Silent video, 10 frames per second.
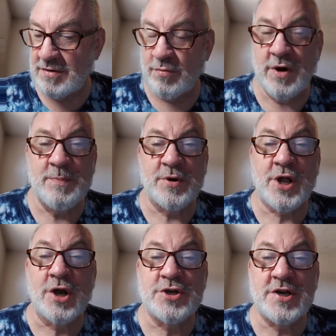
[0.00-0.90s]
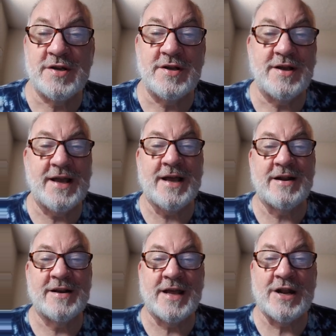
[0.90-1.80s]
reproduction
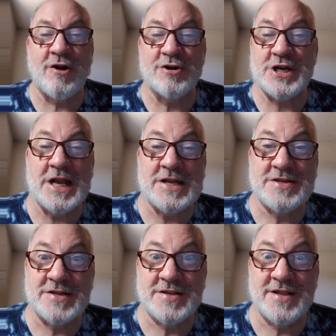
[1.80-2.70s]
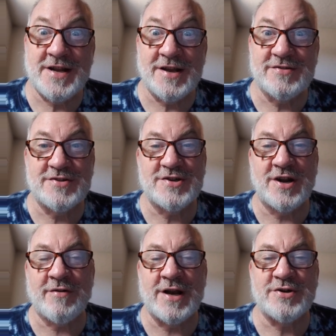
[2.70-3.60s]
and getting our genes into the next
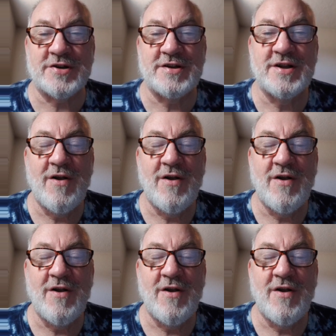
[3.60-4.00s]
generation.